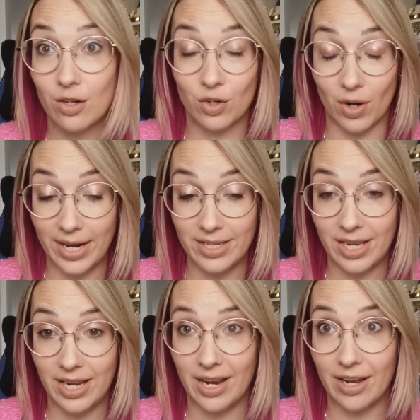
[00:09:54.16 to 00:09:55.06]

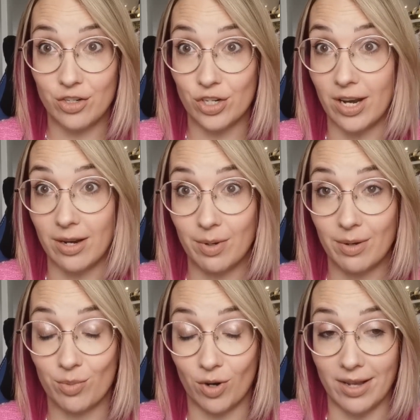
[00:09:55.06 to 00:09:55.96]
Crazy cheap
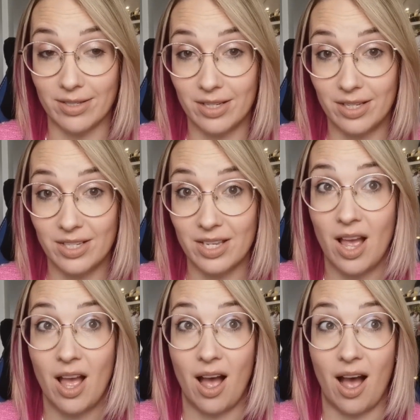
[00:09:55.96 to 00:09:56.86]
prices.
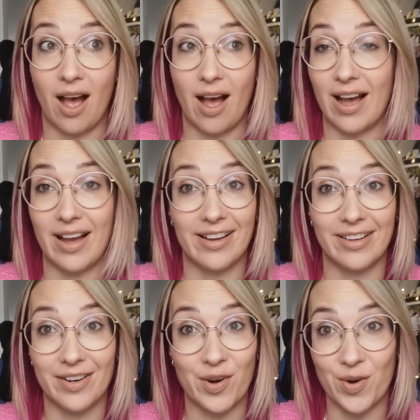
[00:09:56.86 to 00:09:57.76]

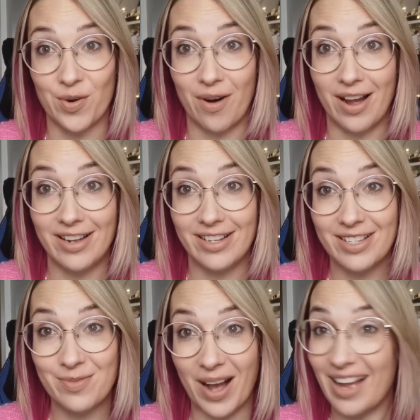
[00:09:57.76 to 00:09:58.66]
I
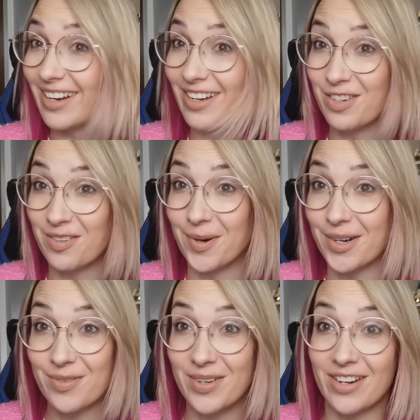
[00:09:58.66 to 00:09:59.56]
always buy Kindle
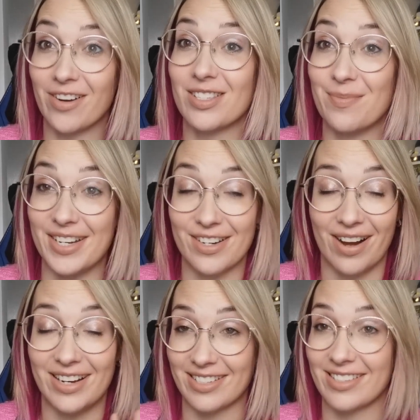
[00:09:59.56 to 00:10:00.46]
books when they're on special.
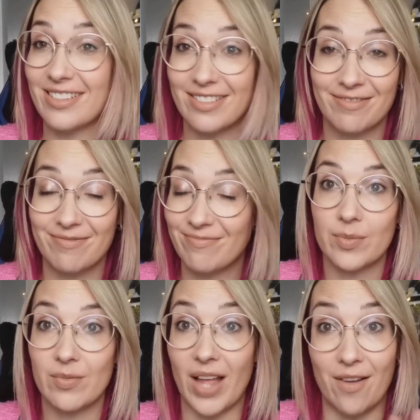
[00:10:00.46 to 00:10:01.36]
I
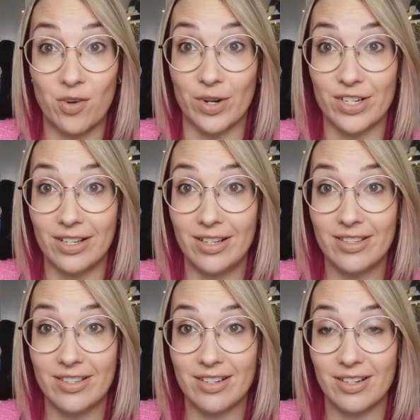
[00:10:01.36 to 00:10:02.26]
have a wish
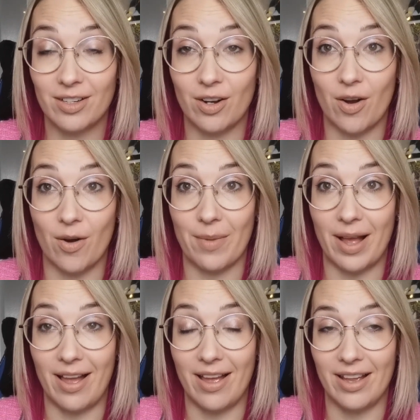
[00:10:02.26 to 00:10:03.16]
list on
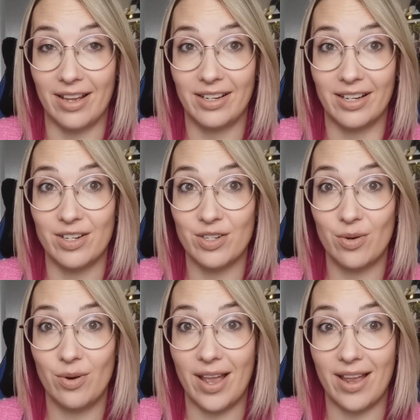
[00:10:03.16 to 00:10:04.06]
my Kindle,